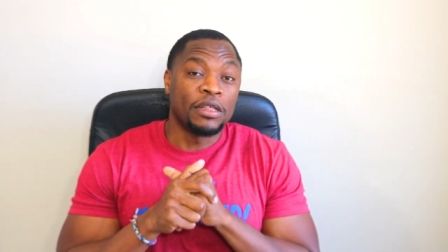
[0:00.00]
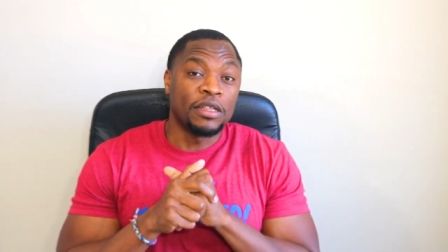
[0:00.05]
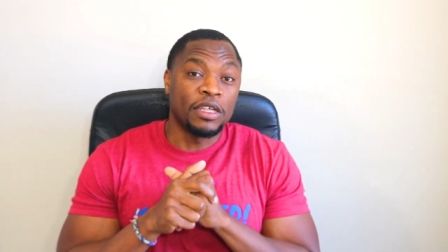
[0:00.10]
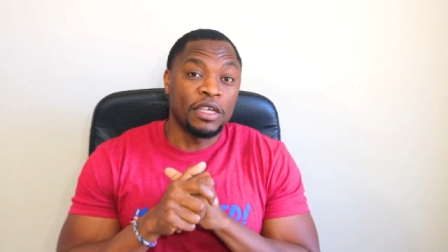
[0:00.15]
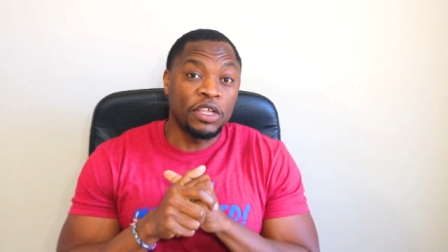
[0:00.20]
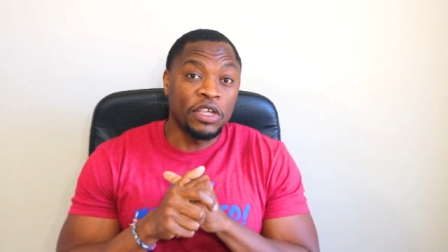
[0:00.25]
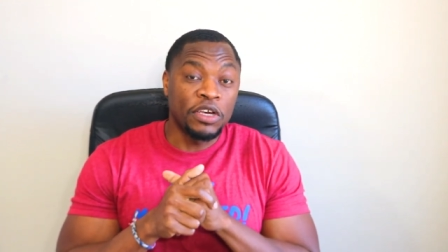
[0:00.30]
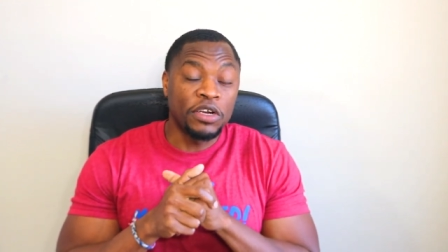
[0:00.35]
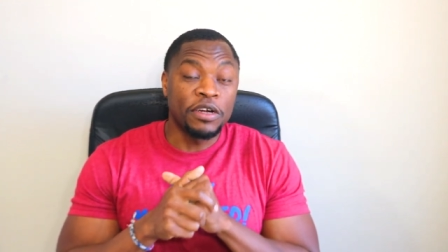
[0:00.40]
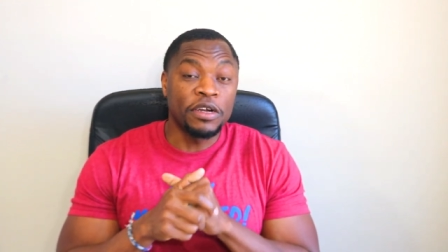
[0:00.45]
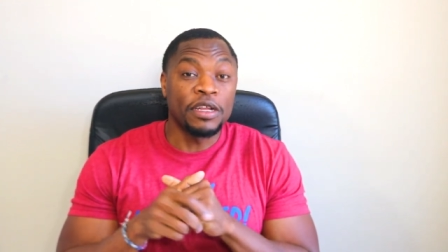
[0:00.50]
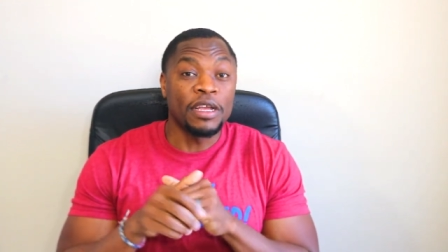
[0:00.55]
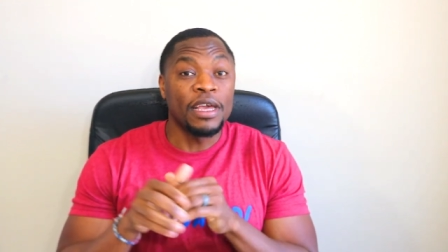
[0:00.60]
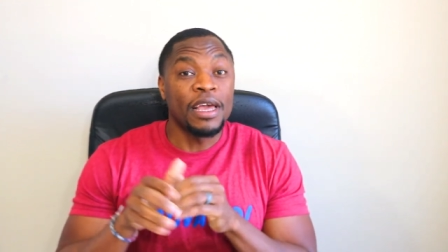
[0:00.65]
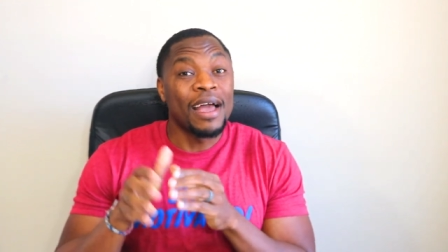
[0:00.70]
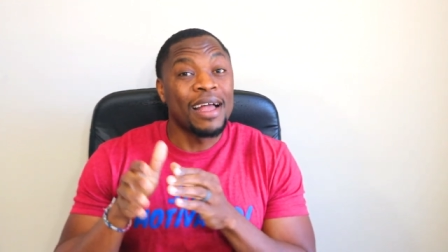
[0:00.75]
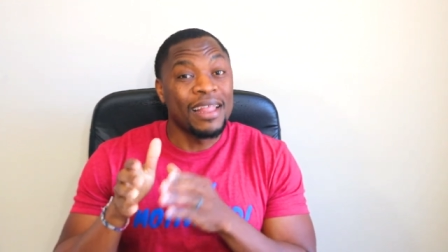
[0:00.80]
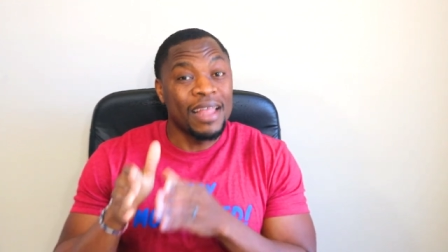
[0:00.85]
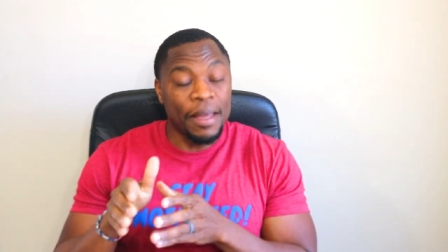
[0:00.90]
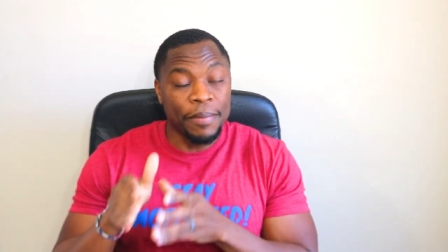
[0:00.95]

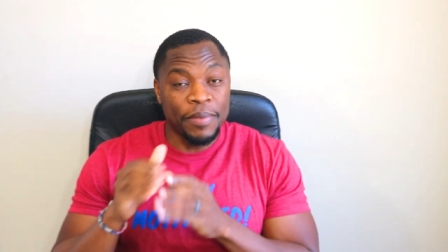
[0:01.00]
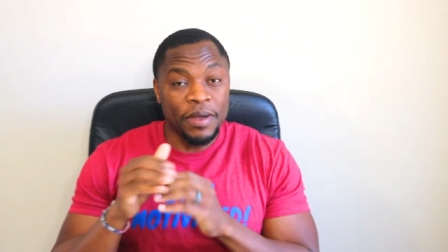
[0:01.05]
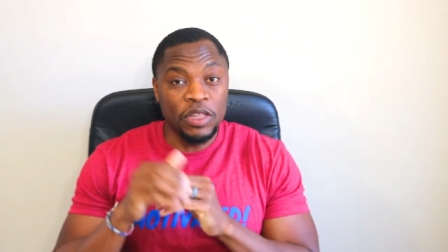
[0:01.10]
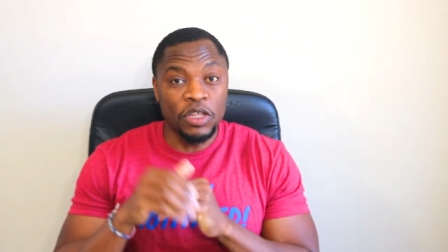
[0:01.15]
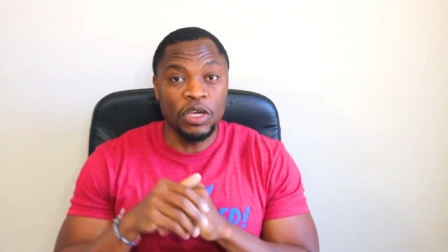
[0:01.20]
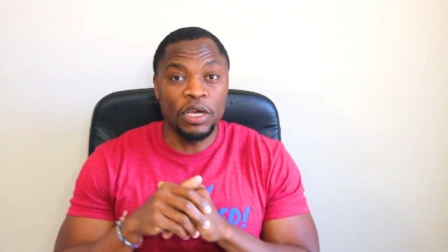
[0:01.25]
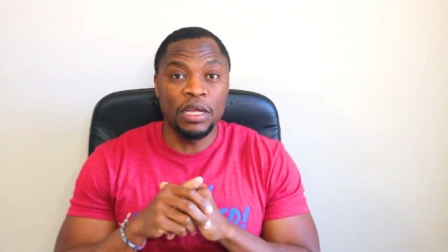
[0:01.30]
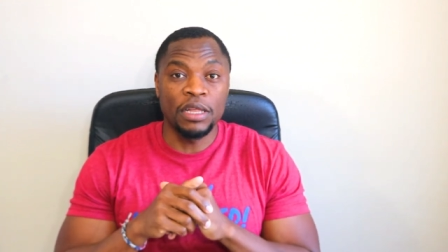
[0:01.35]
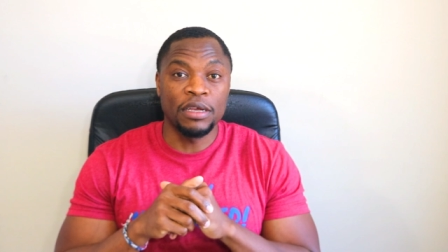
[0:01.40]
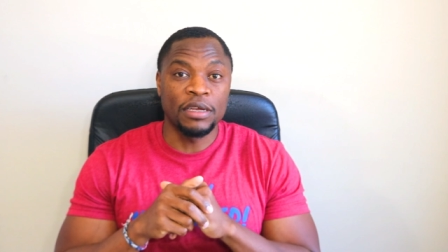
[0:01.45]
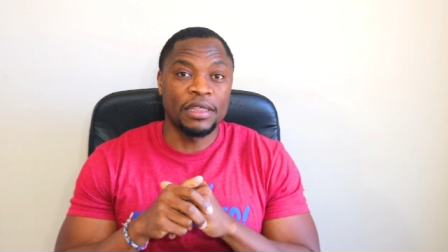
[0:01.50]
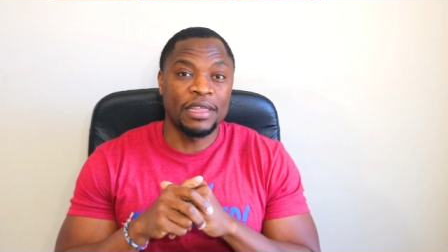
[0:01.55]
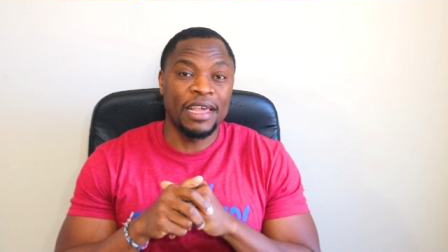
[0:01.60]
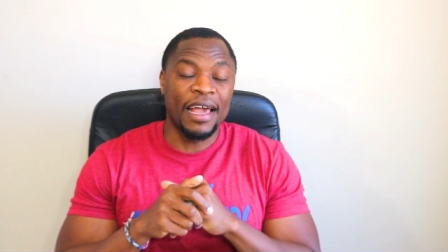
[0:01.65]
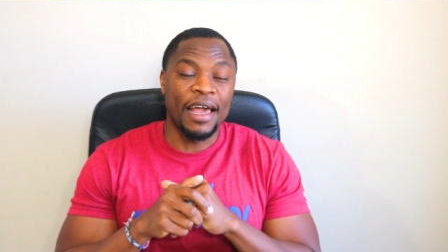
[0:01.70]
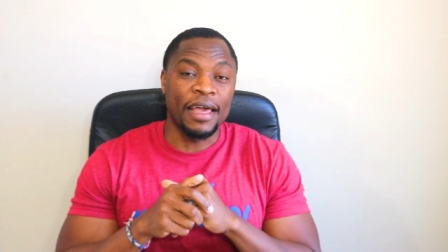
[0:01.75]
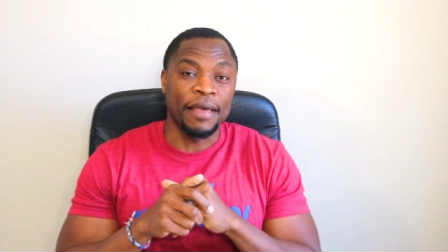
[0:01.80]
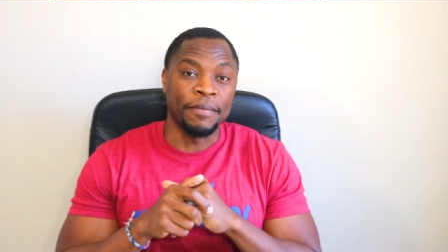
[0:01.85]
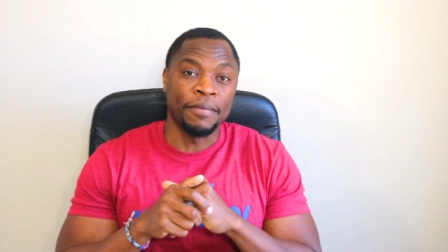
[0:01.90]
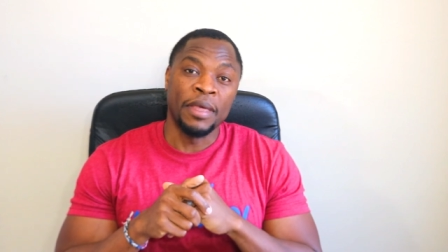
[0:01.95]
security at that particular
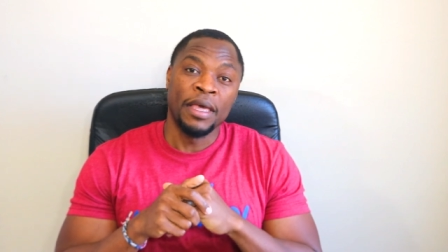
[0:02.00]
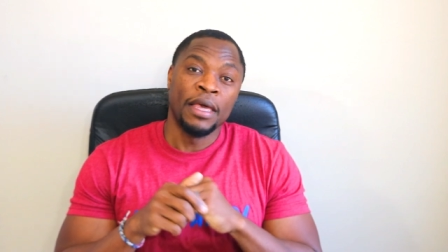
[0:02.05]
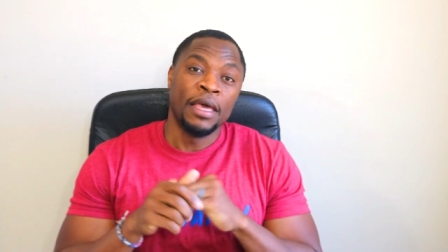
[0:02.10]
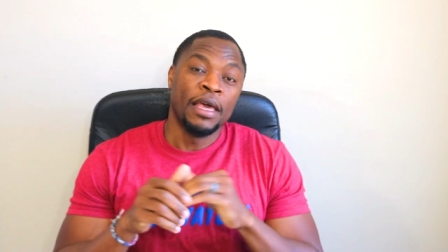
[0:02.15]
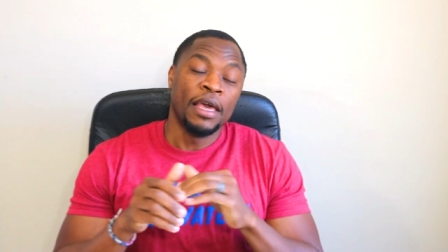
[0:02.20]
time?